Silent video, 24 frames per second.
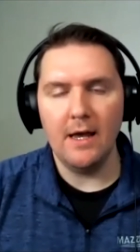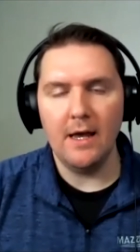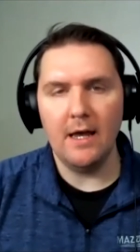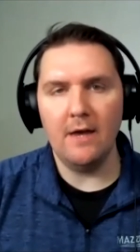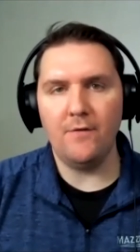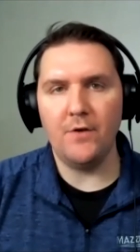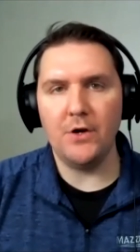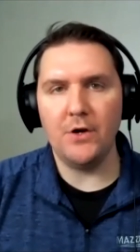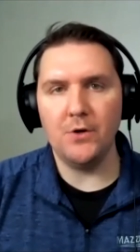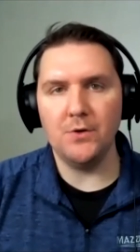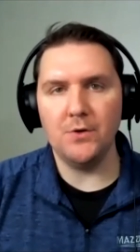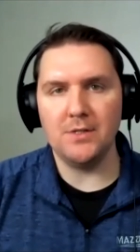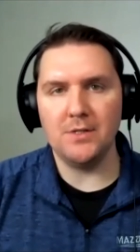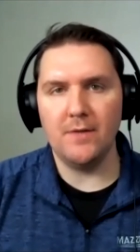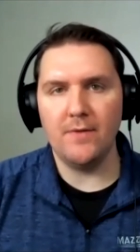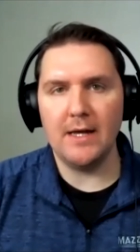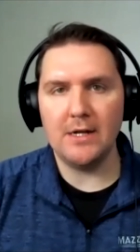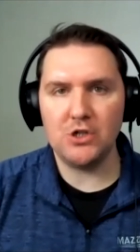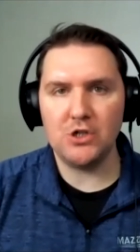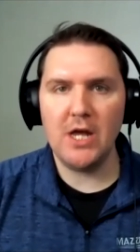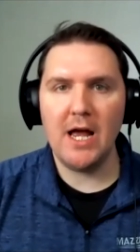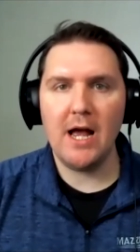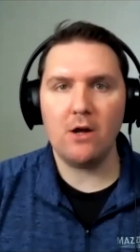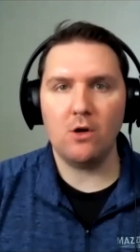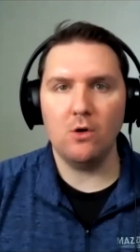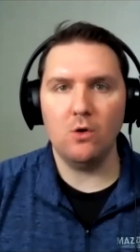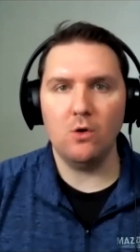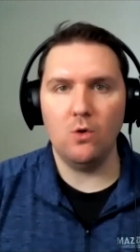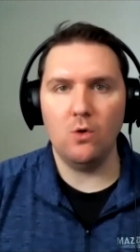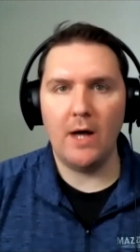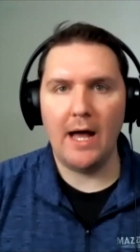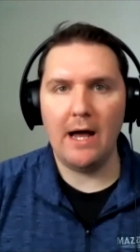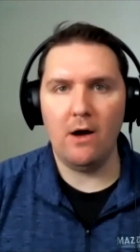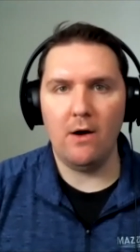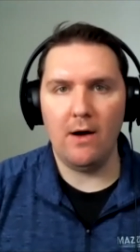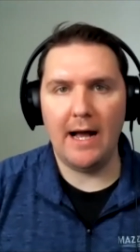If yep. you're using that shackle,
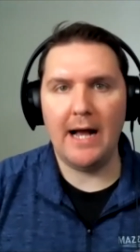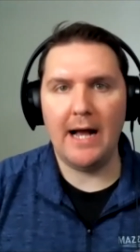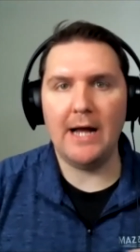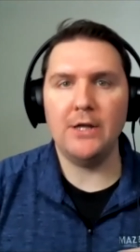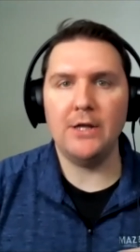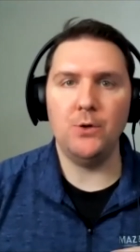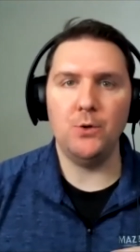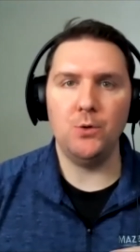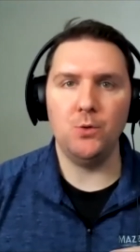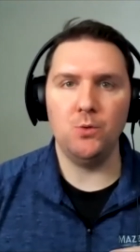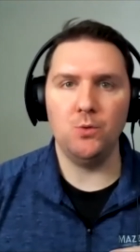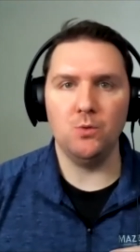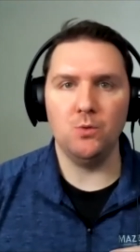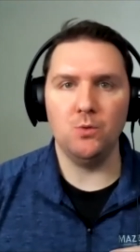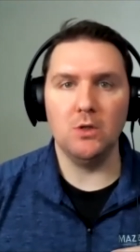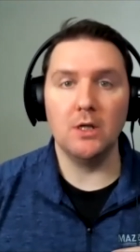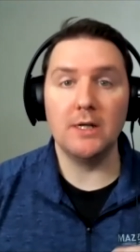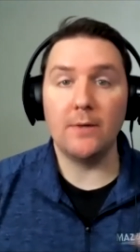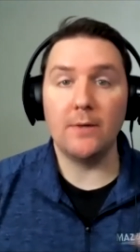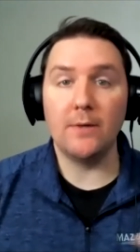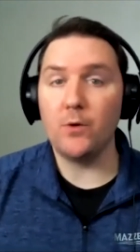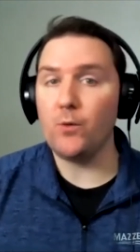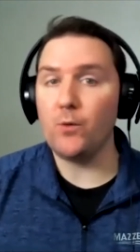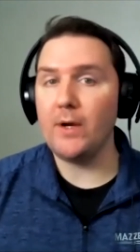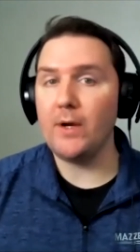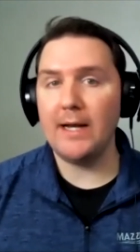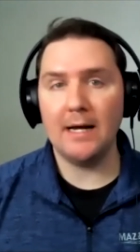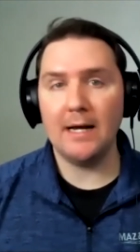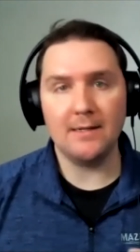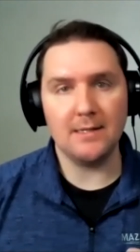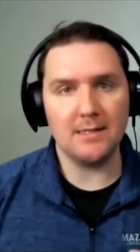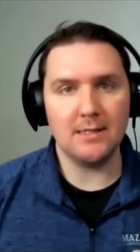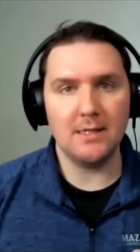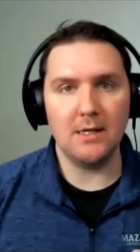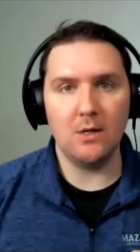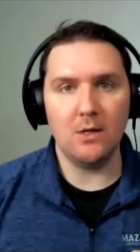how how do you look at the readout
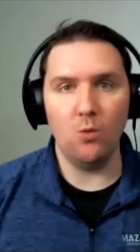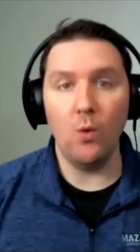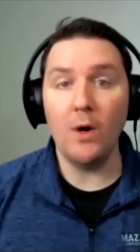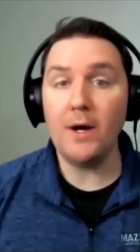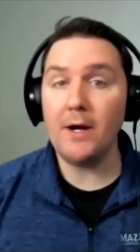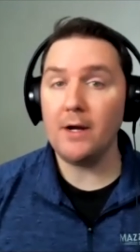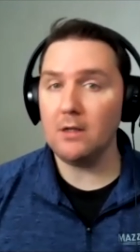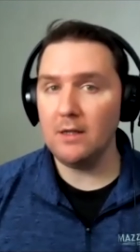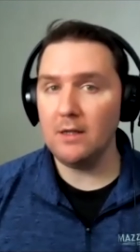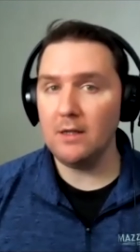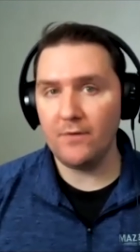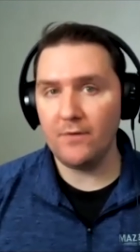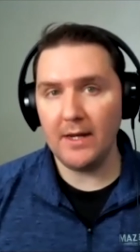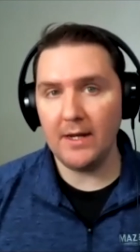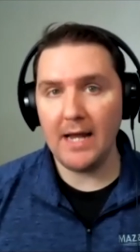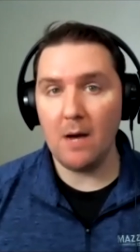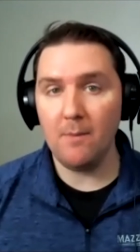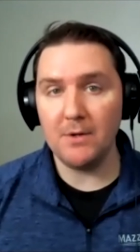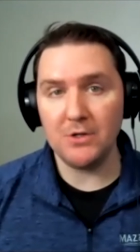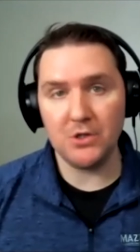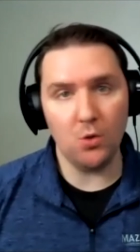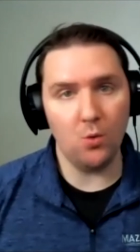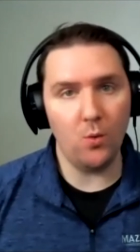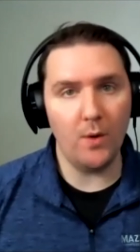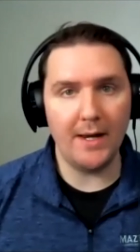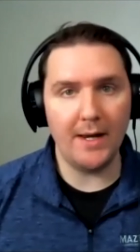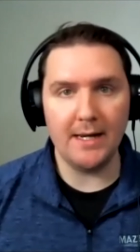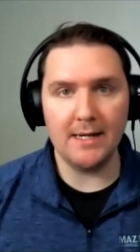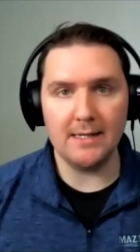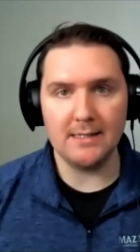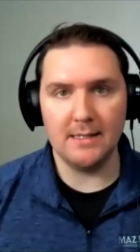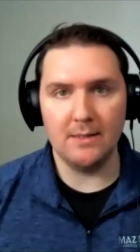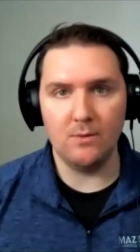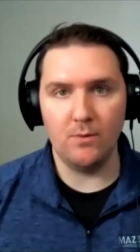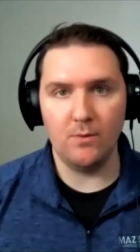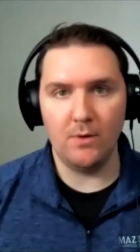to see what you're lifting, how much it
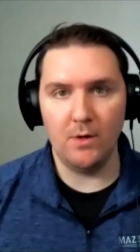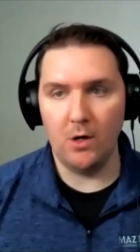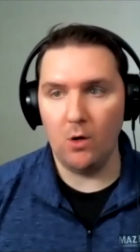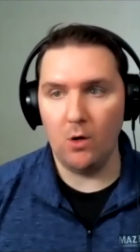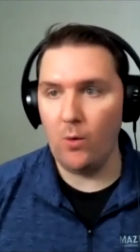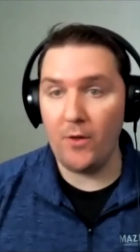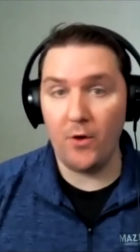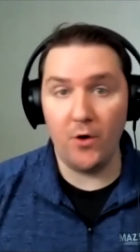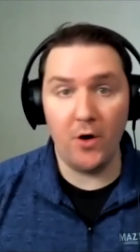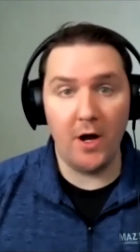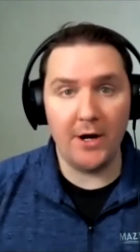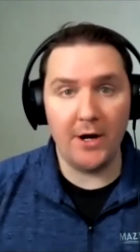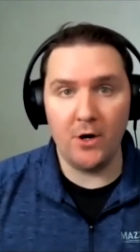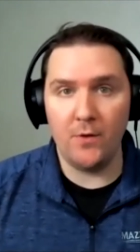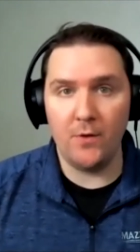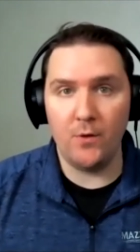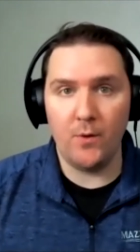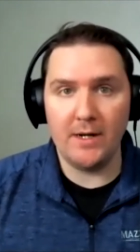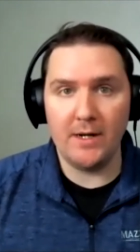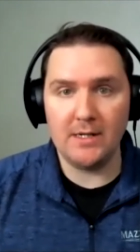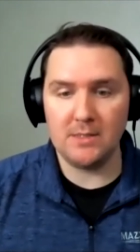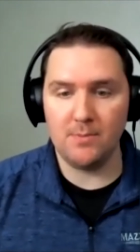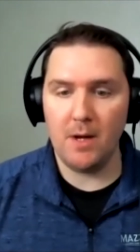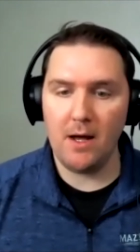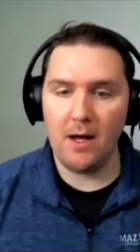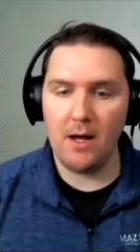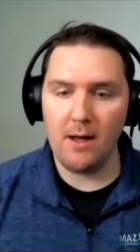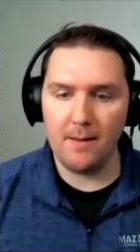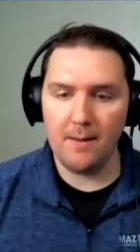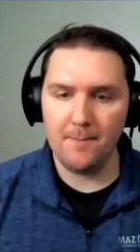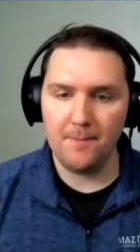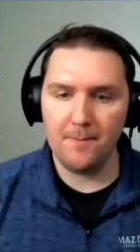weighs, and you know whether or not you're in the right spot?